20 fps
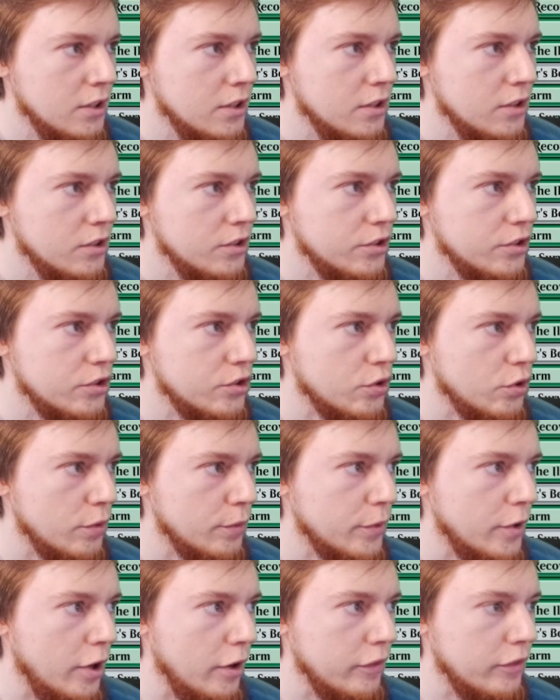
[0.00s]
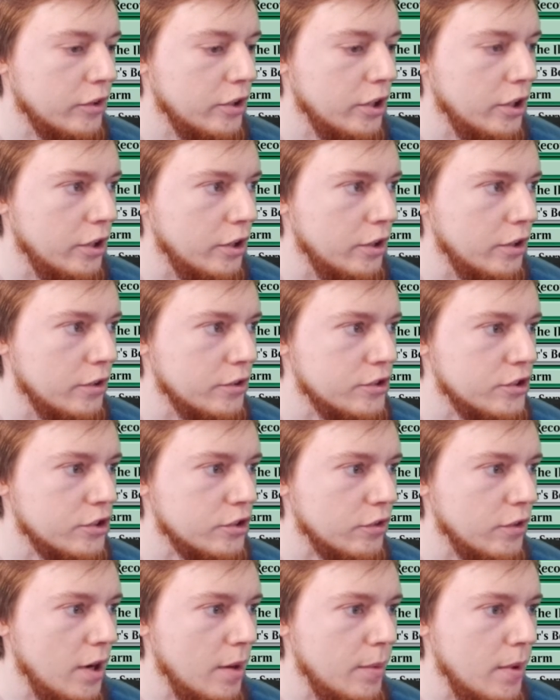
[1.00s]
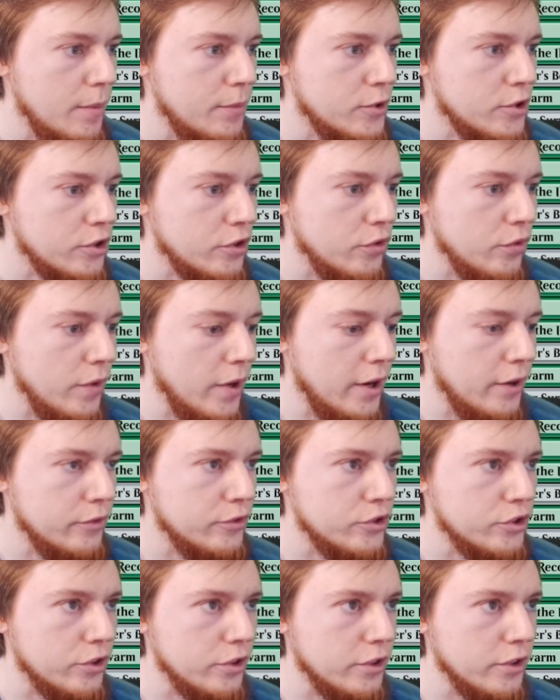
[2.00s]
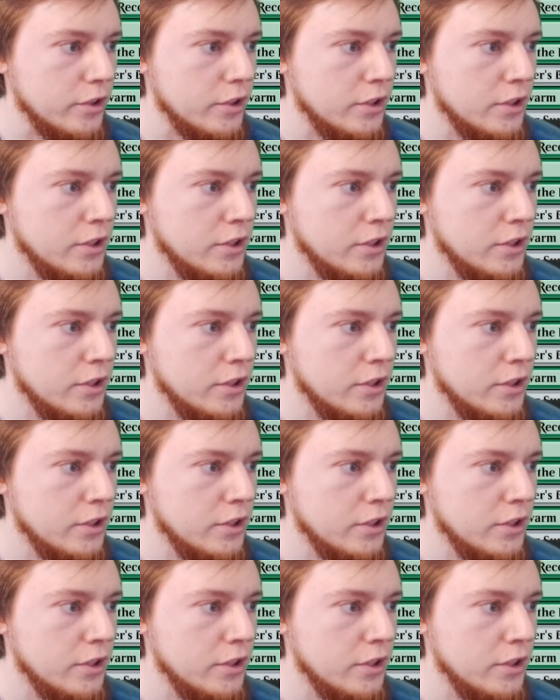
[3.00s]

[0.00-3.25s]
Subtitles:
Stormcarved Coast. Scrapheap Scrounger.